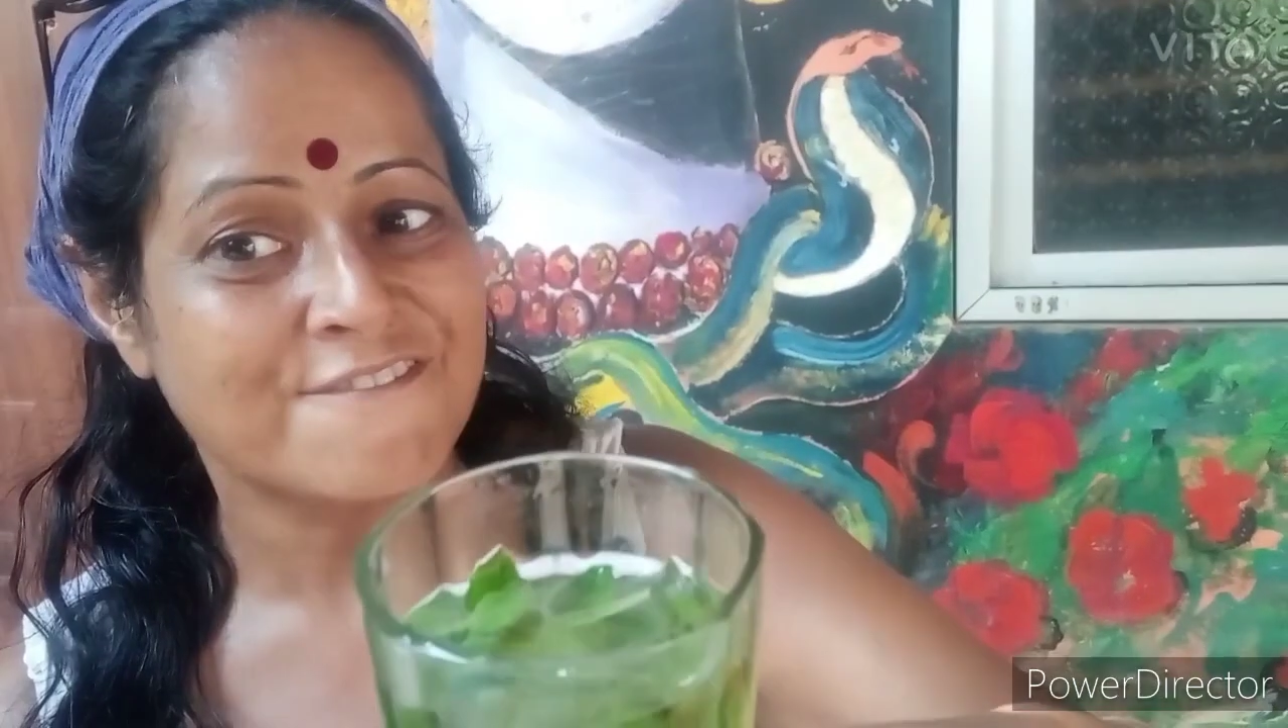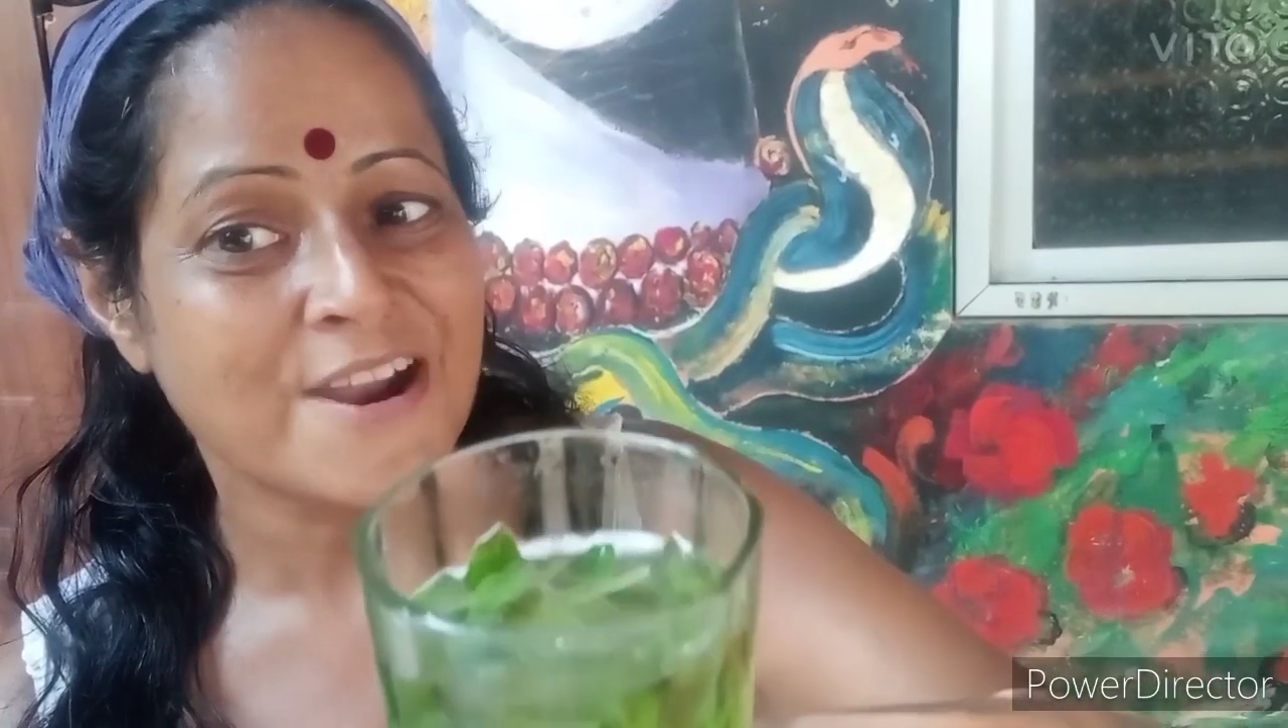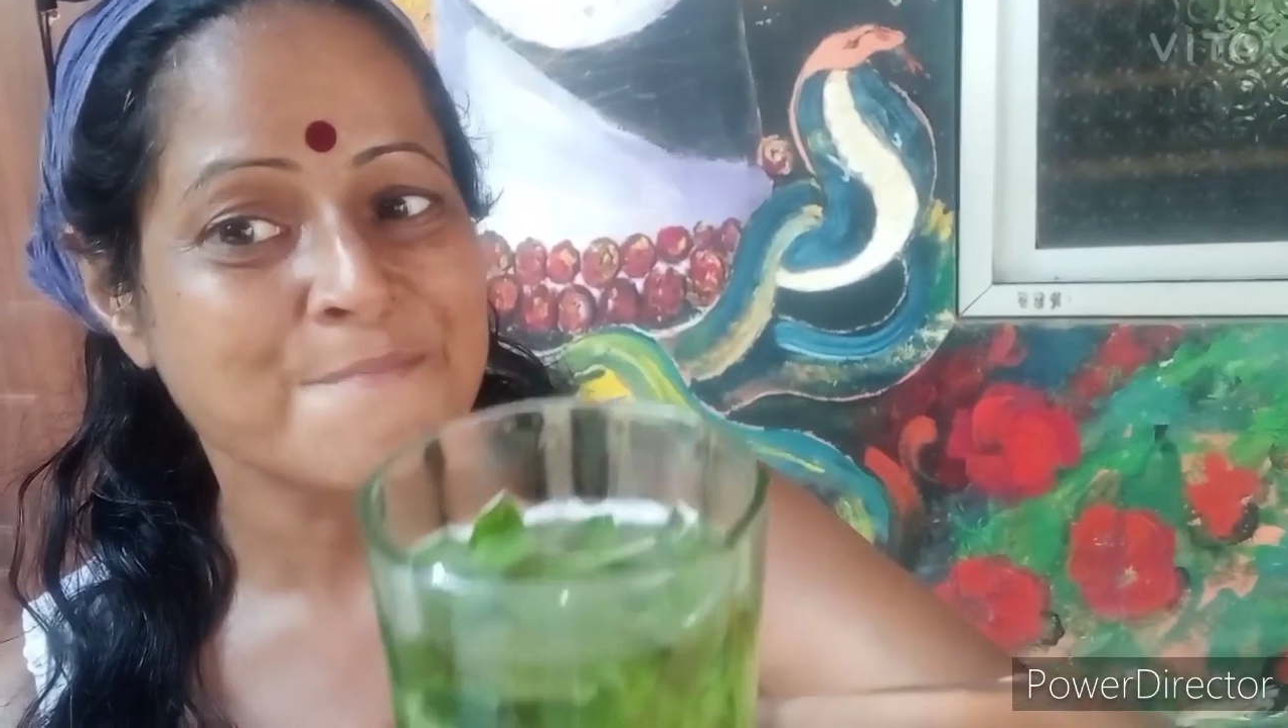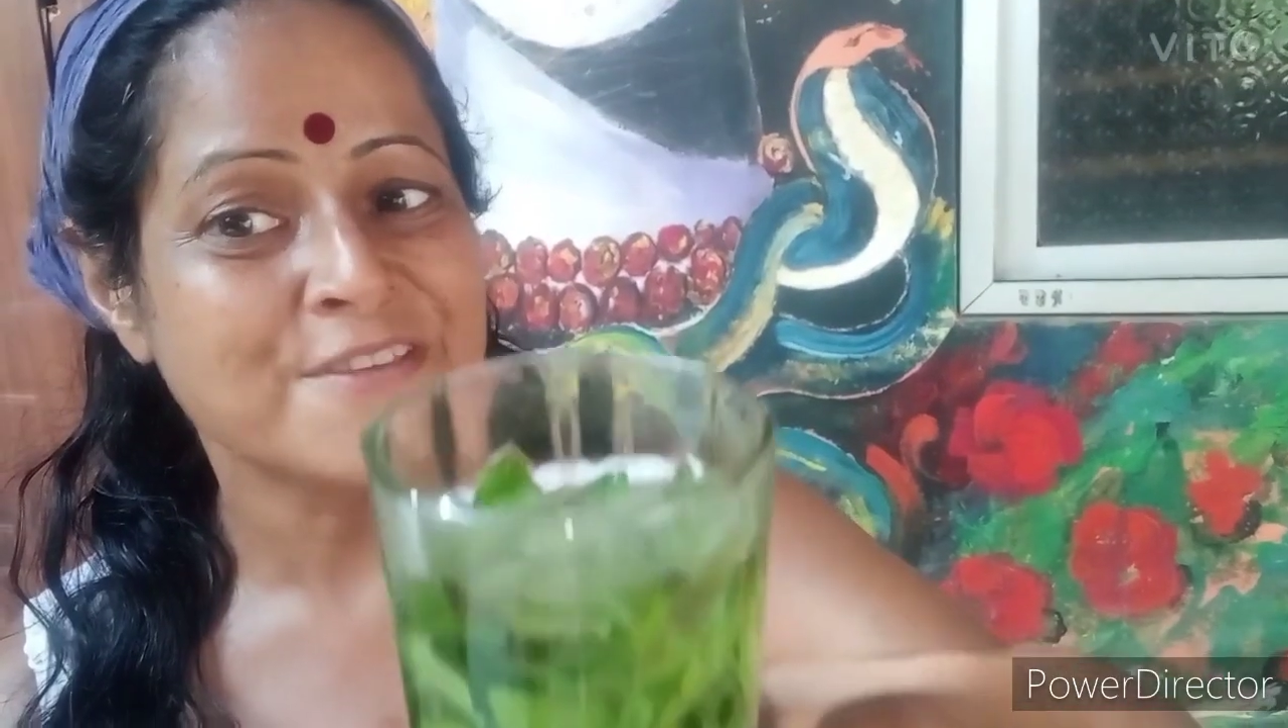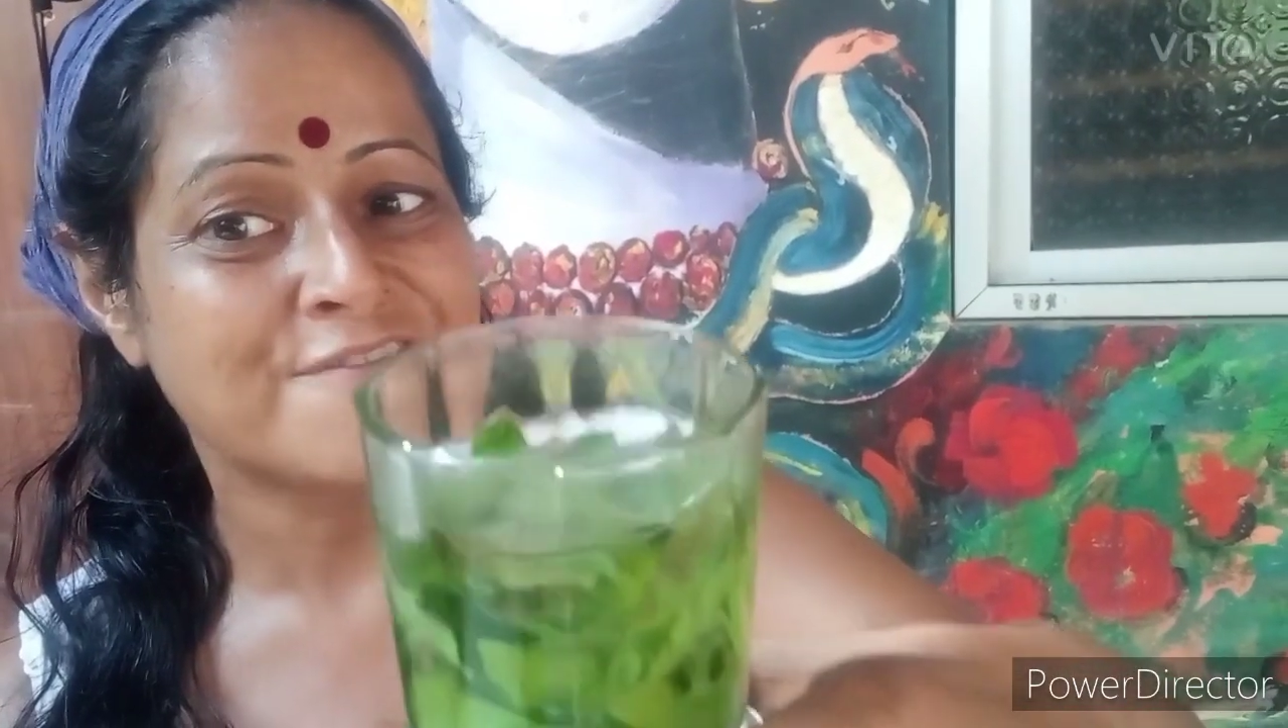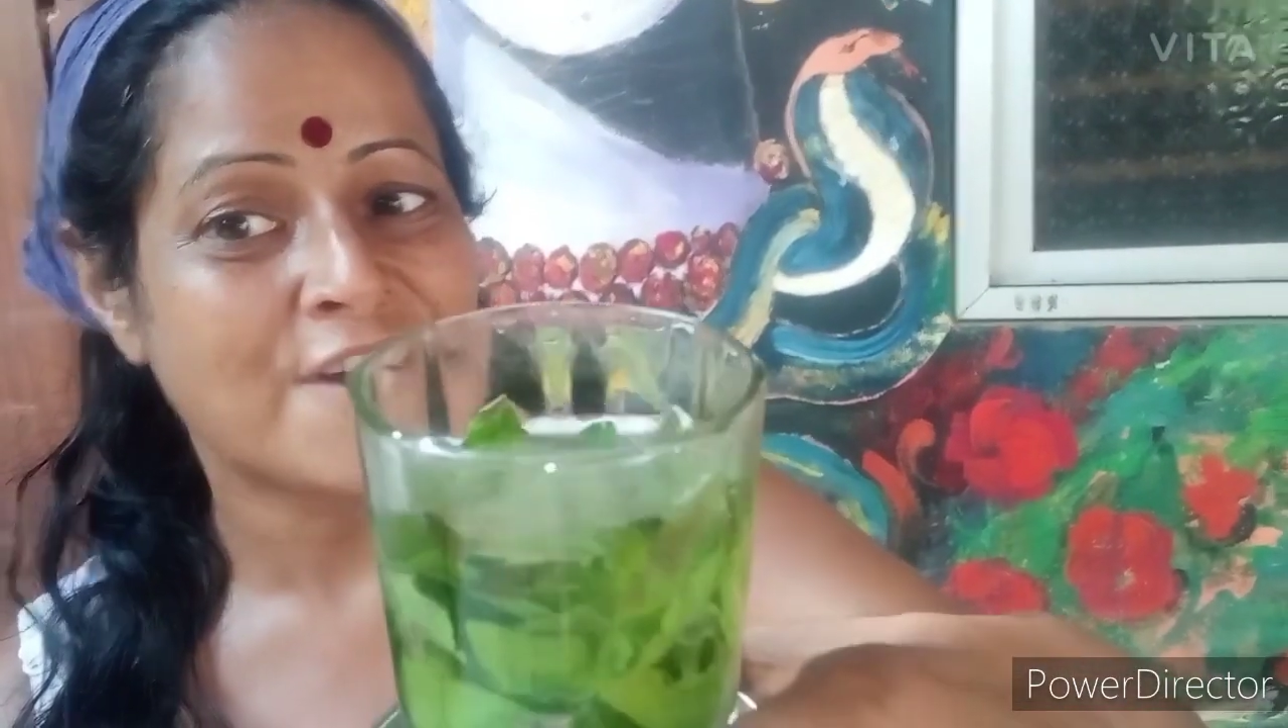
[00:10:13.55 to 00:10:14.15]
from the